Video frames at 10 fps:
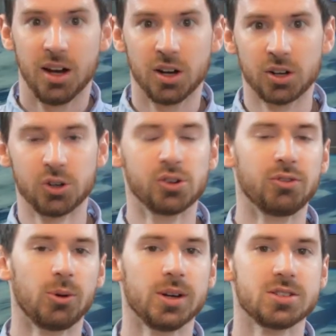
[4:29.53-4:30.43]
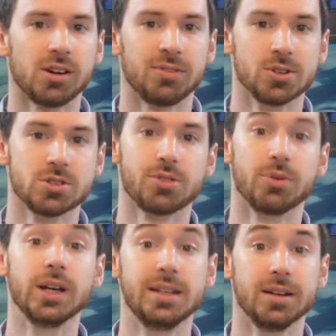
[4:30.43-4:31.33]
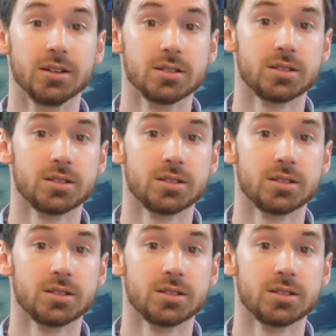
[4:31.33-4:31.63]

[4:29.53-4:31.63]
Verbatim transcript: Google Voice offers three tiers